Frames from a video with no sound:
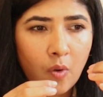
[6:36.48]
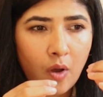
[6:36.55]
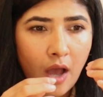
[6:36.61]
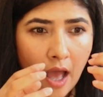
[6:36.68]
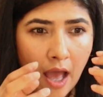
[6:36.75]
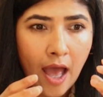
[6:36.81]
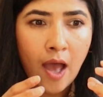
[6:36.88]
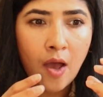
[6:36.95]

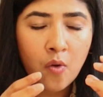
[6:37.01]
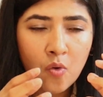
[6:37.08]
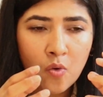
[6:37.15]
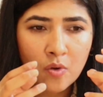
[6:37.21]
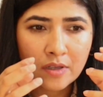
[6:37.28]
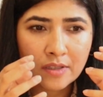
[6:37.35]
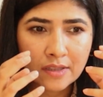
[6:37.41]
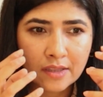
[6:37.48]

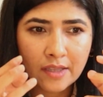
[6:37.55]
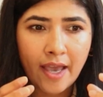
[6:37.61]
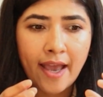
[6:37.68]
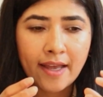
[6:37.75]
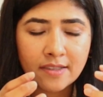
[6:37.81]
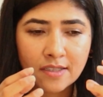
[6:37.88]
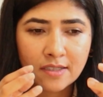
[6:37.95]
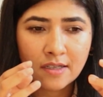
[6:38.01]
how
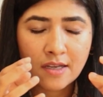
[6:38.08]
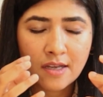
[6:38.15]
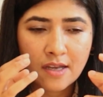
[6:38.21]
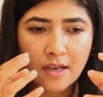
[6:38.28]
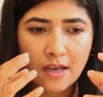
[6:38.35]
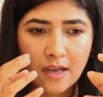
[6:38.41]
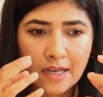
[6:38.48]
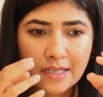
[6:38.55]
that
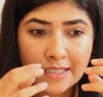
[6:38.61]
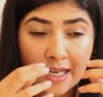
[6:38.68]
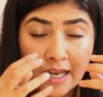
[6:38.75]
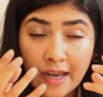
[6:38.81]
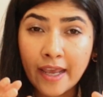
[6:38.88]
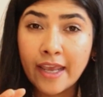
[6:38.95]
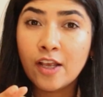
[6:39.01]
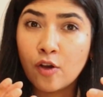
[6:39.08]

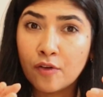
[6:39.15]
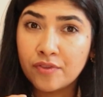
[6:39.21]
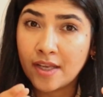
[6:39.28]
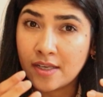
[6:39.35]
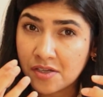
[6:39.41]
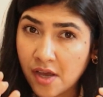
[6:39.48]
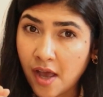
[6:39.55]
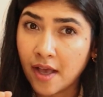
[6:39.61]
delaying of
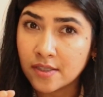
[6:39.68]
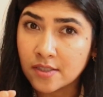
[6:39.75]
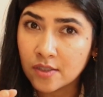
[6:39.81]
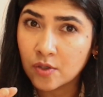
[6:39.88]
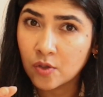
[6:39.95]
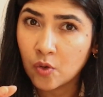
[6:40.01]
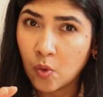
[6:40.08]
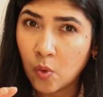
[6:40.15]
that task
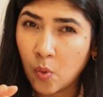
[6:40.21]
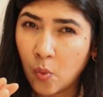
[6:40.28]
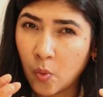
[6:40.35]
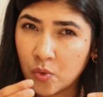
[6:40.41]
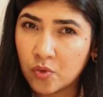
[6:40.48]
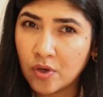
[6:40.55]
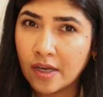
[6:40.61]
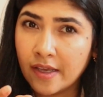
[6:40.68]

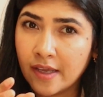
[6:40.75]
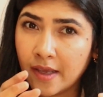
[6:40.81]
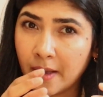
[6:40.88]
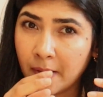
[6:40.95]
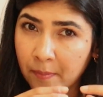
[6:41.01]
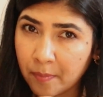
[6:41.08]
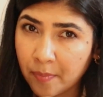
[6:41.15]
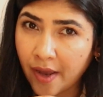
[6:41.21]
would really
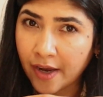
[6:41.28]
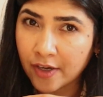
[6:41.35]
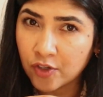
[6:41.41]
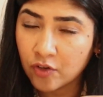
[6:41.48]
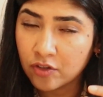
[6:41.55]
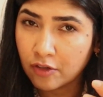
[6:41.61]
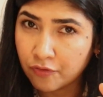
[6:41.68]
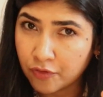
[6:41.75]
impact
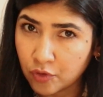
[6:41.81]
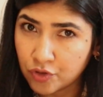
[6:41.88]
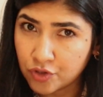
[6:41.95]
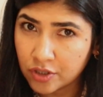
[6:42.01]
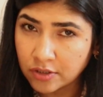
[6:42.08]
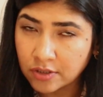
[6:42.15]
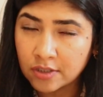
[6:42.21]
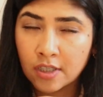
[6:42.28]
you in the
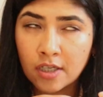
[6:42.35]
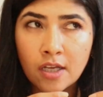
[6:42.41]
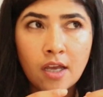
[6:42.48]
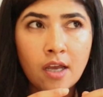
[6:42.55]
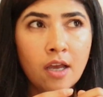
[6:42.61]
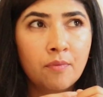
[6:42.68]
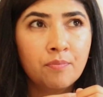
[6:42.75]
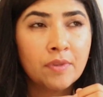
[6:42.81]
future.
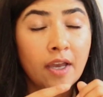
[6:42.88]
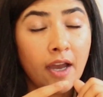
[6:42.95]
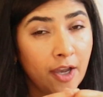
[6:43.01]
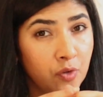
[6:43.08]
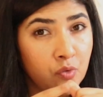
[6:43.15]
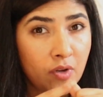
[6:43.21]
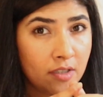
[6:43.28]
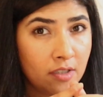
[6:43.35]
Are
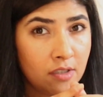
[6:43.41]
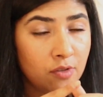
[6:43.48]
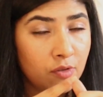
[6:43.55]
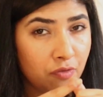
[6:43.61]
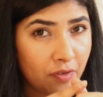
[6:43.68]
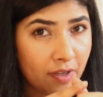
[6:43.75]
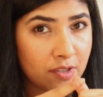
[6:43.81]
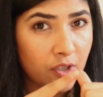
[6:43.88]
you ready to
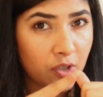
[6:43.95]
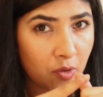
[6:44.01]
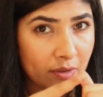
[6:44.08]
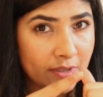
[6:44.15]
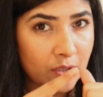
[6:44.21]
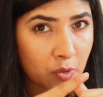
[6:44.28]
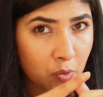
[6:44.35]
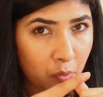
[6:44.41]
face the
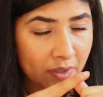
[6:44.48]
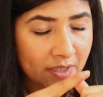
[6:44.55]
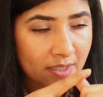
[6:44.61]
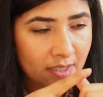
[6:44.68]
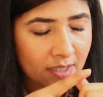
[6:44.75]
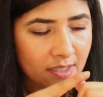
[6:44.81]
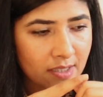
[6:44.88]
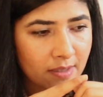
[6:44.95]

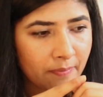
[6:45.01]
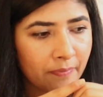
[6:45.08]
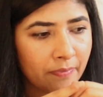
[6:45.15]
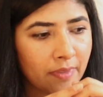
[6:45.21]
consequences?